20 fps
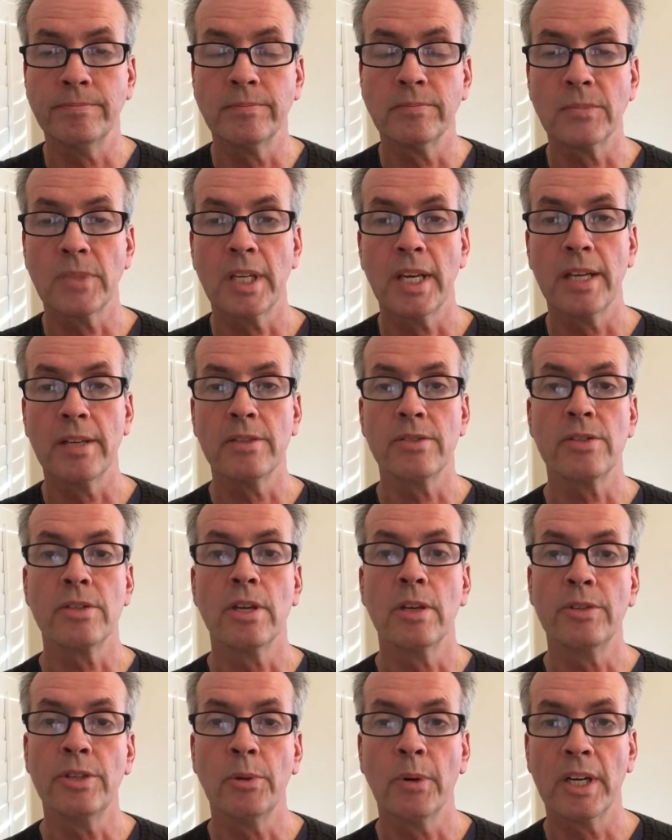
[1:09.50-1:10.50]
okay,
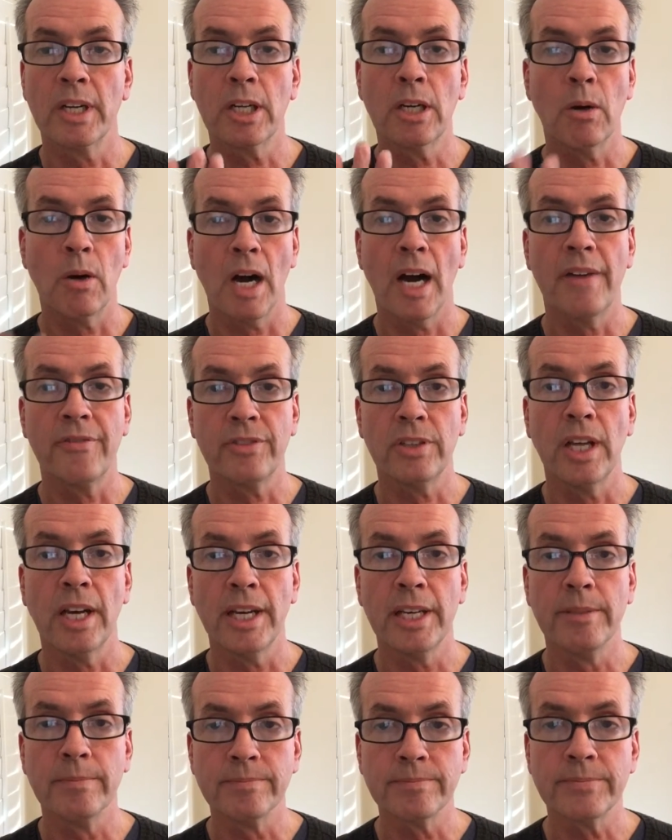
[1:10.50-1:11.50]
so you want to go
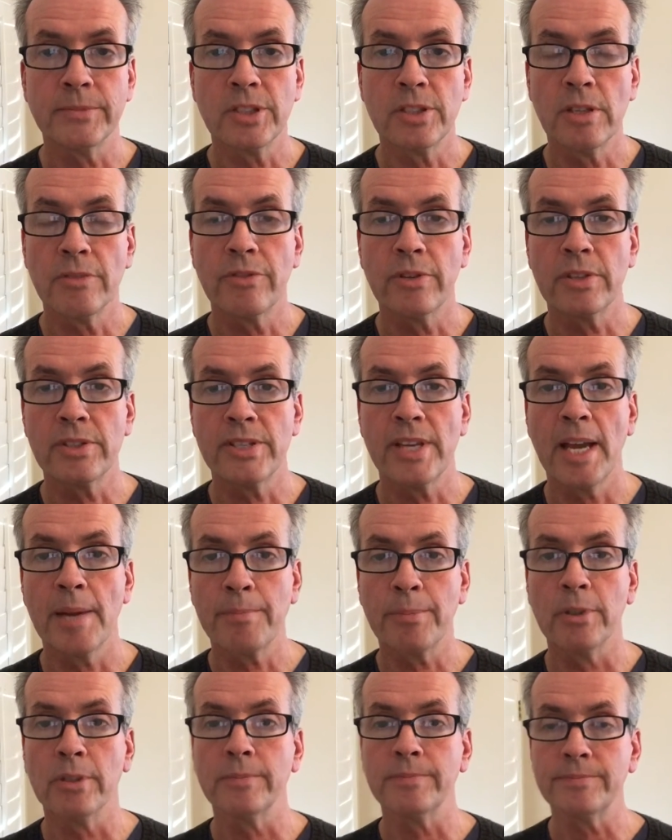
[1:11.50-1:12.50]
offline. So, for
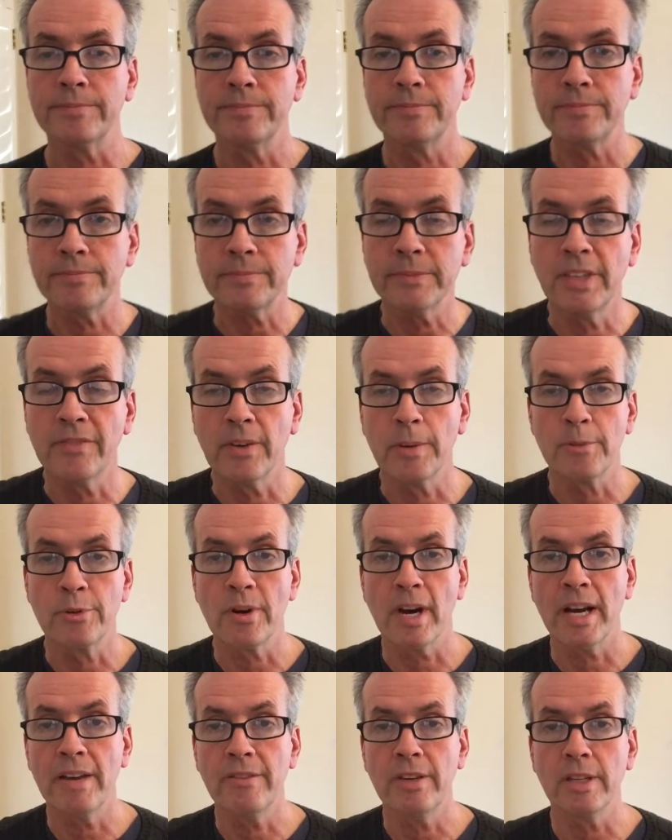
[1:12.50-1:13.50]
example, if I'm
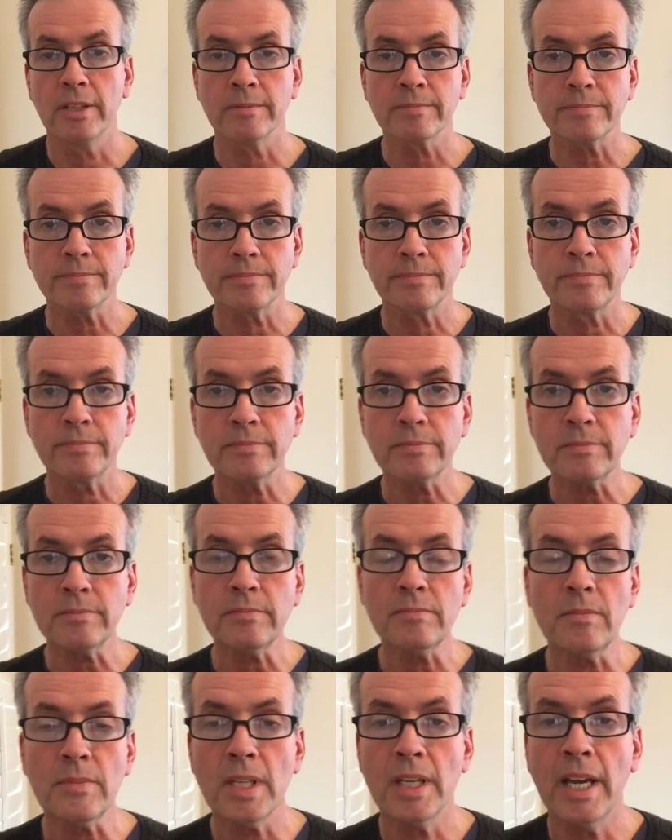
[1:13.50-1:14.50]
driving
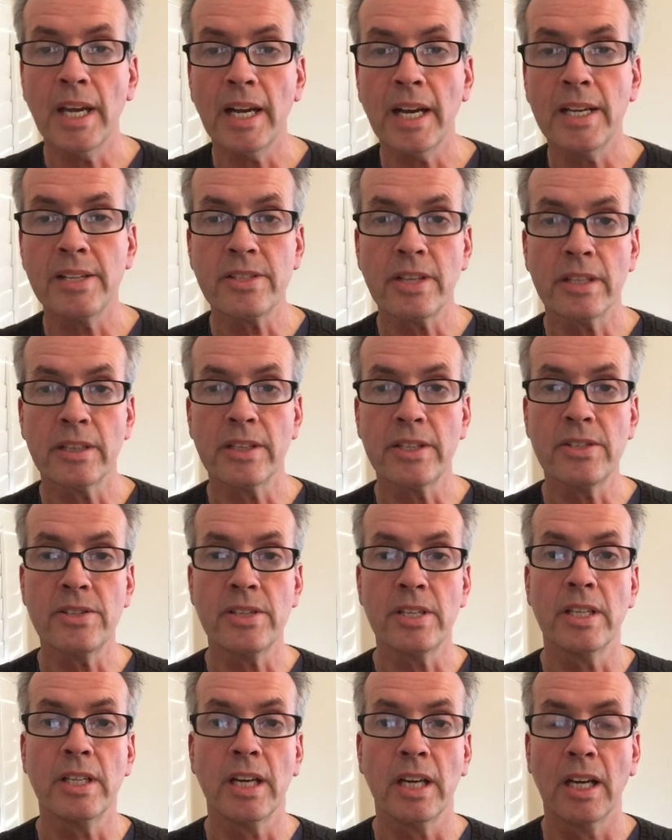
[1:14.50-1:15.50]
and I suddenly
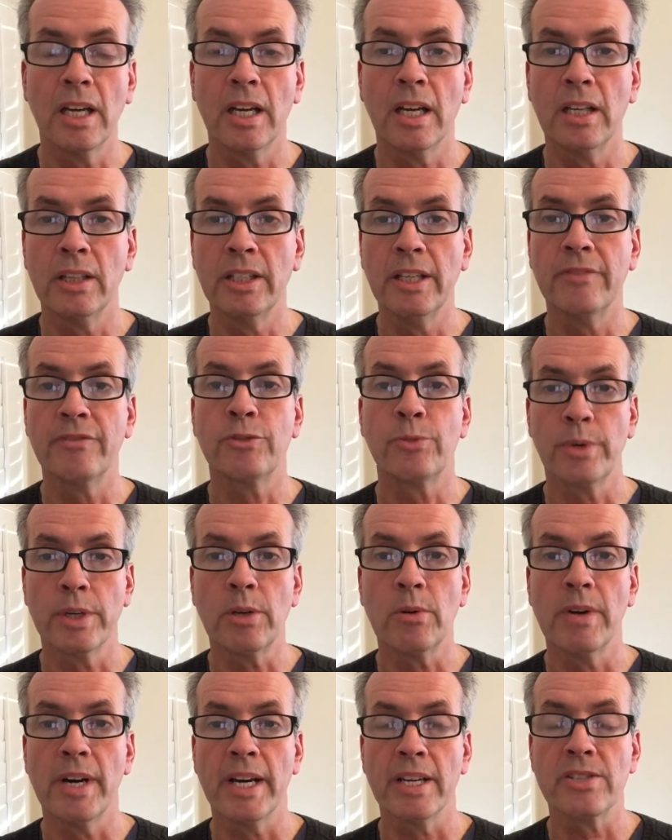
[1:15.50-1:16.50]
see a, a Lyft
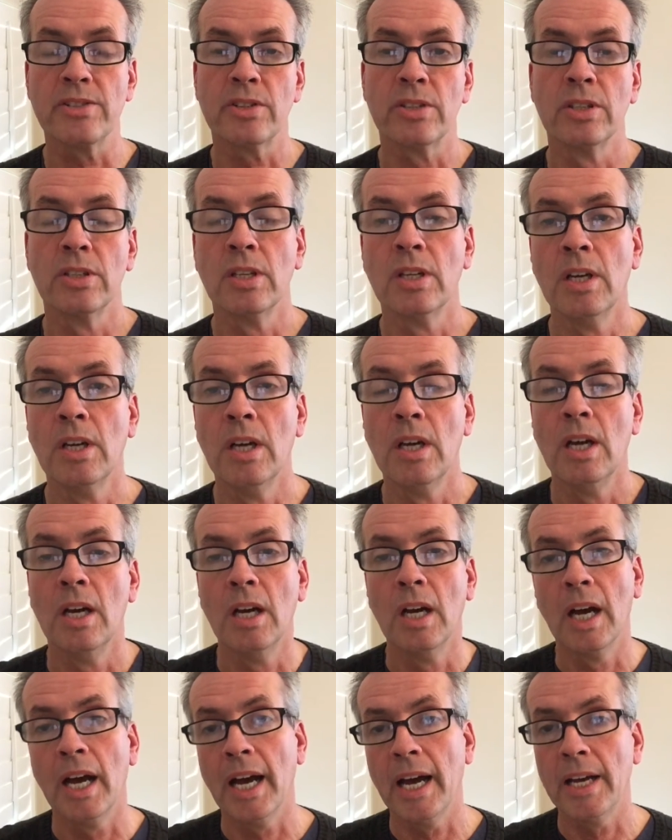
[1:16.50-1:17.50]
request,
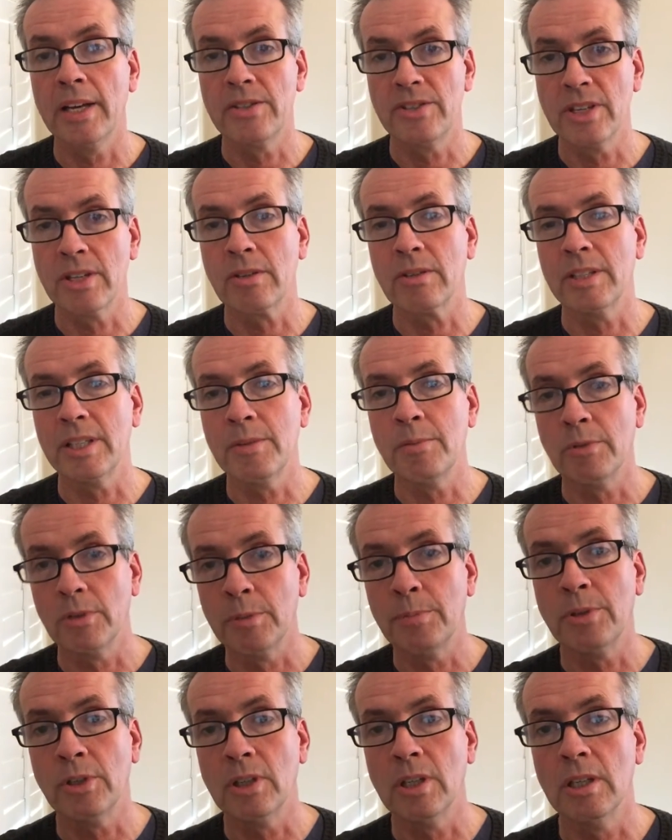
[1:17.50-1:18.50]
I generally
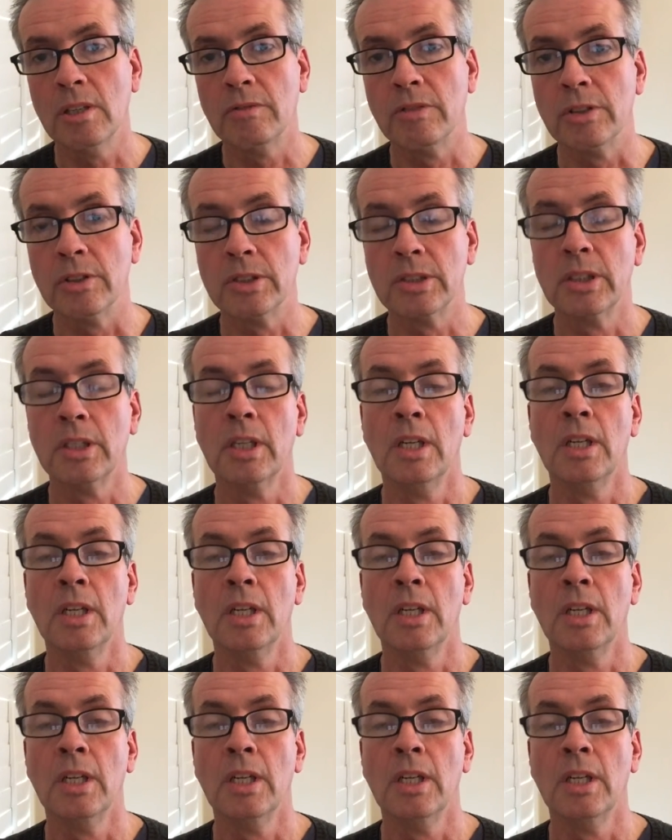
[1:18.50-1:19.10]
will pull over